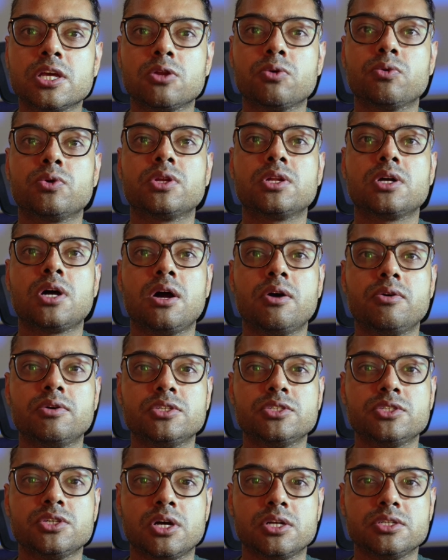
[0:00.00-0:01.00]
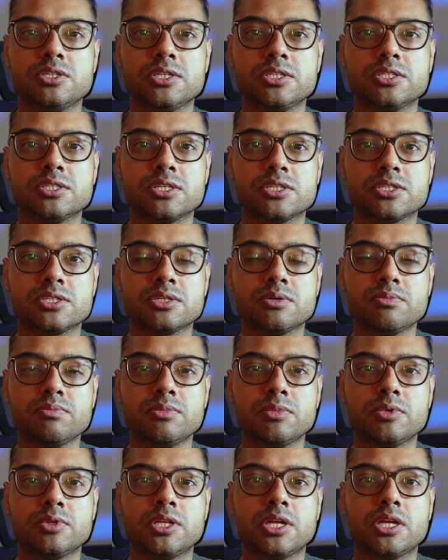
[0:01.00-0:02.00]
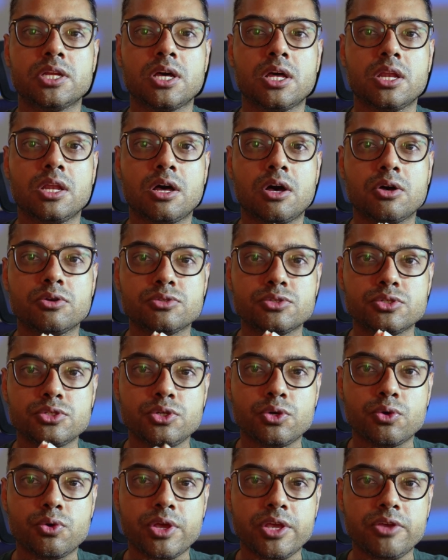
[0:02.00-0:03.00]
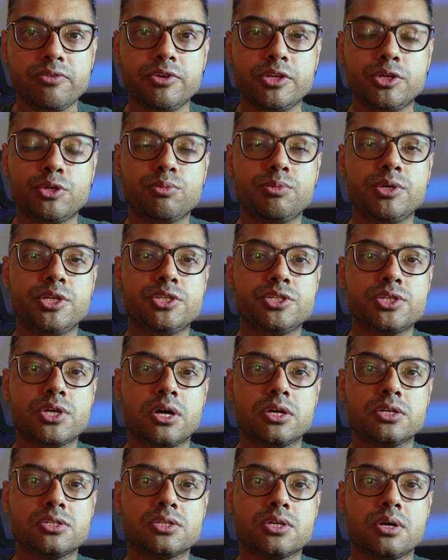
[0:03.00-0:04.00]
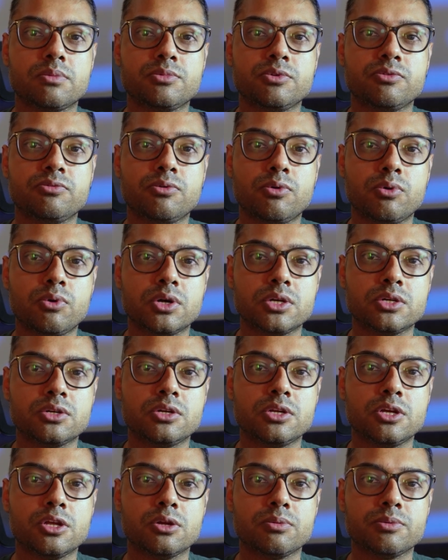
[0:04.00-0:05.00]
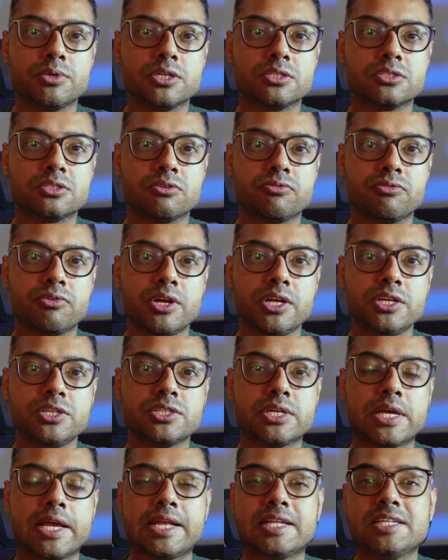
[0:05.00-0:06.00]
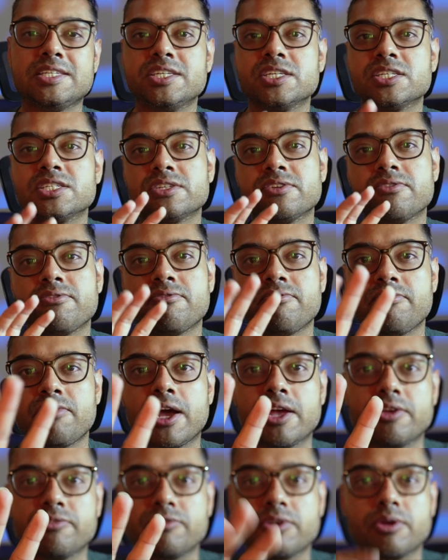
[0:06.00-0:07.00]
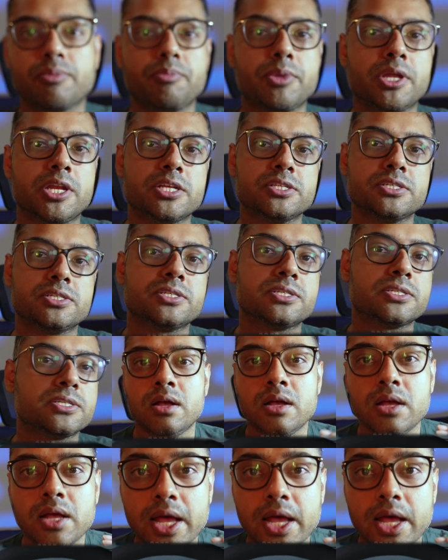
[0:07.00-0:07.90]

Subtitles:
kilowatt hour charging system that allows your EV to be charged up to 400 kilometers of range in just 5 minutes.